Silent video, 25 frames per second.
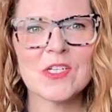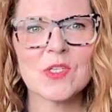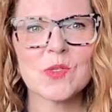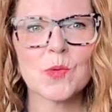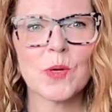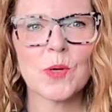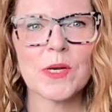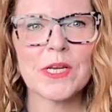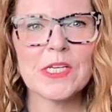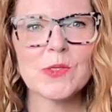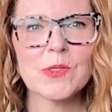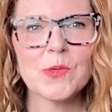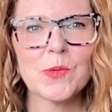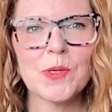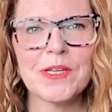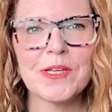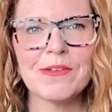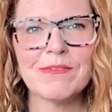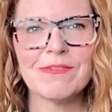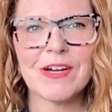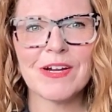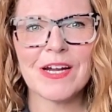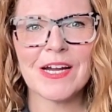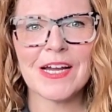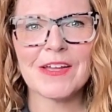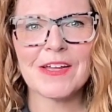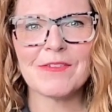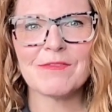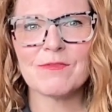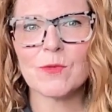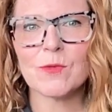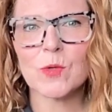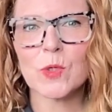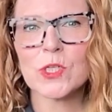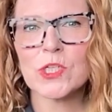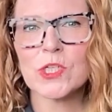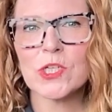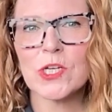twenty
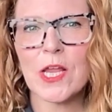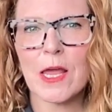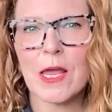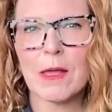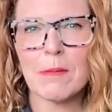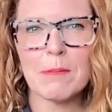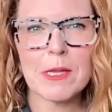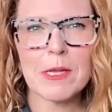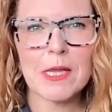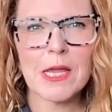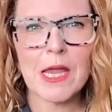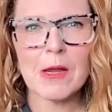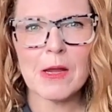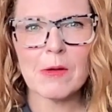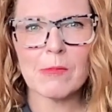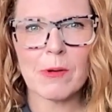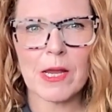twenty-five Fortune M B